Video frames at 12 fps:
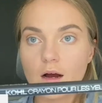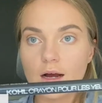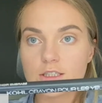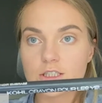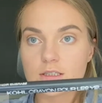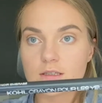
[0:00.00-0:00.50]
I
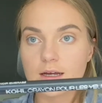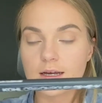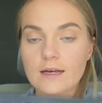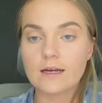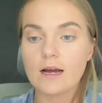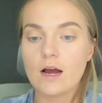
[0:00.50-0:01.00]
just
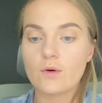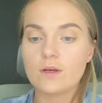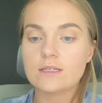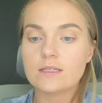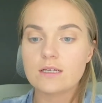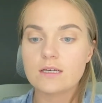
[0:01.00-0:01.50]
like how
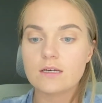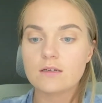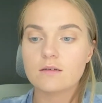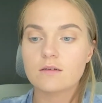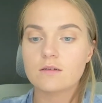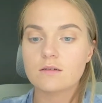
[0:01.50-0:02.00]
easy
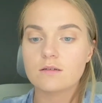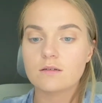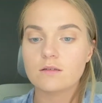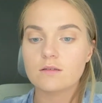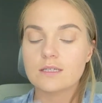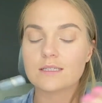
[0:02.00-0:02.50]

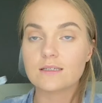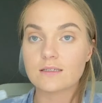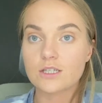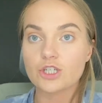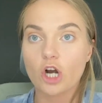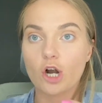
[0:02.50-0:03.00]
this is
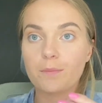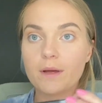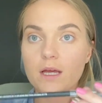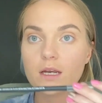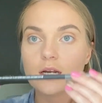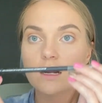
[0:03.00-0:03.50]
to
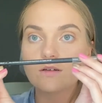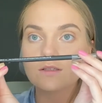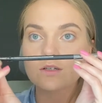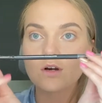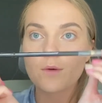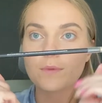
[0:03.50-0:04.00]
sharpen and
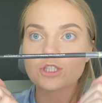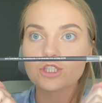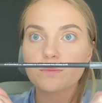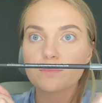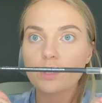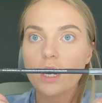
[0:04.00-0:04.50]
also how
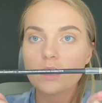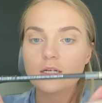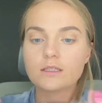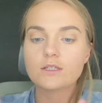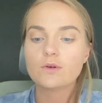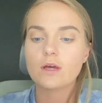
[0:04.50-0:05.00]
much
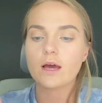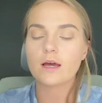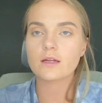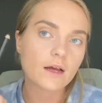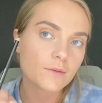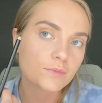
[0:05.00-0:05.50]
product you get.
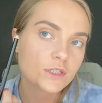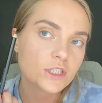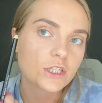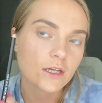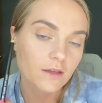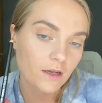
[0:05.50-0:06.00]
I
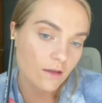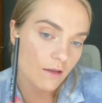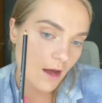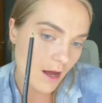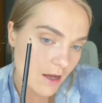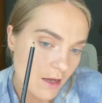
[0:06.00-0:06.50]
appreciate that a
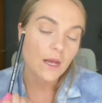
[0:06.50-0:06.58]
lot.